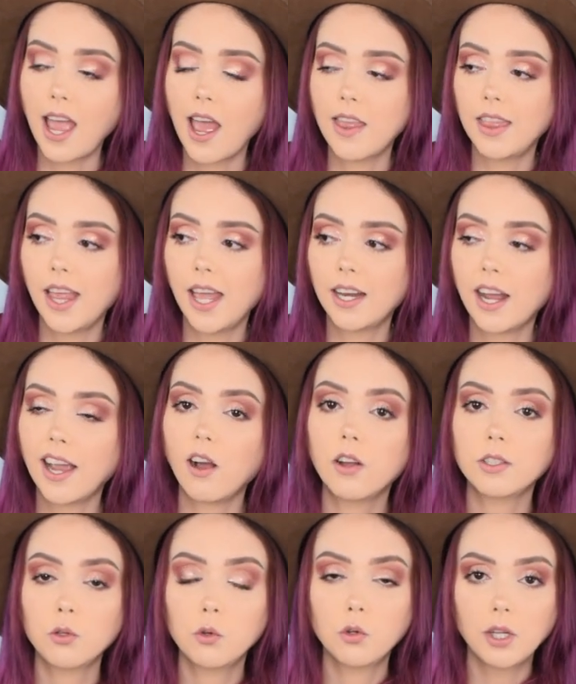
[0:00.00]
And then I
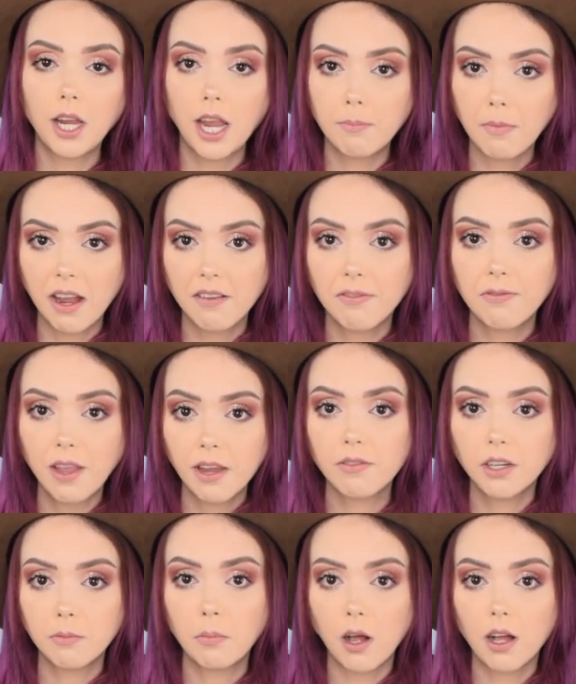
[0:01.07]
also create my
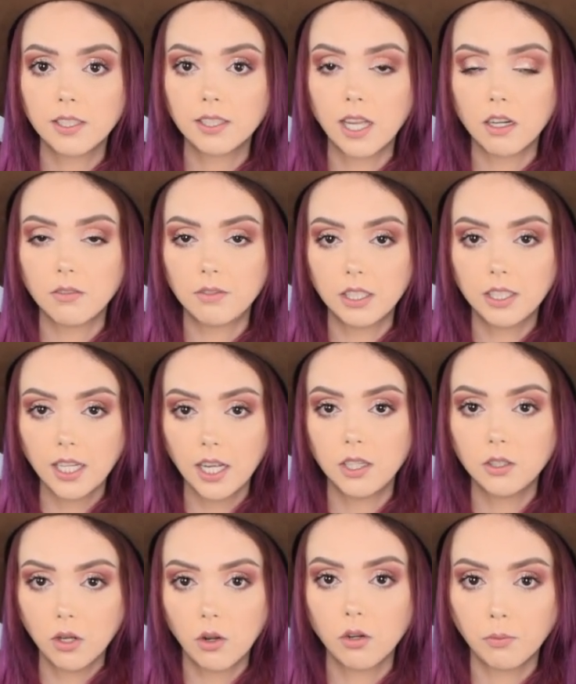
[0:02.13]
favorite box out of the
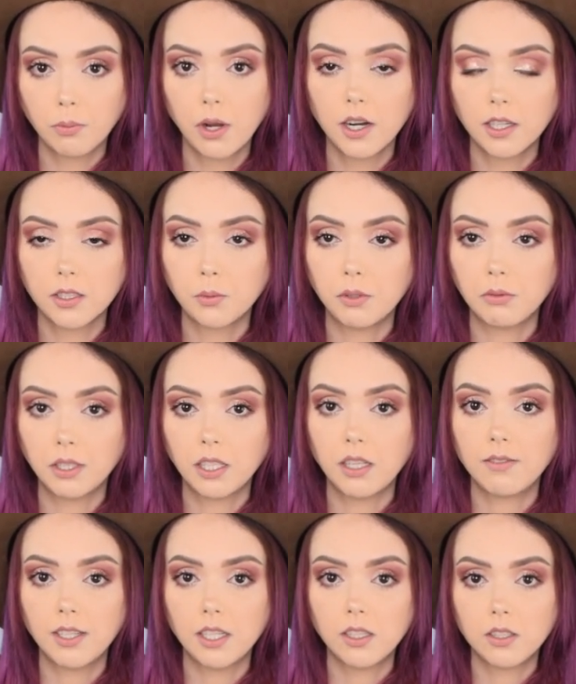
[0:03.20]
10 total products we were
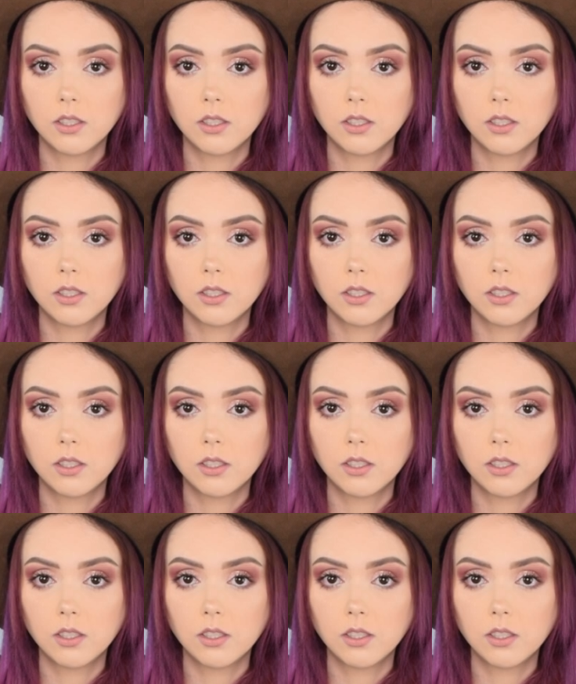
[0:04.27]
given.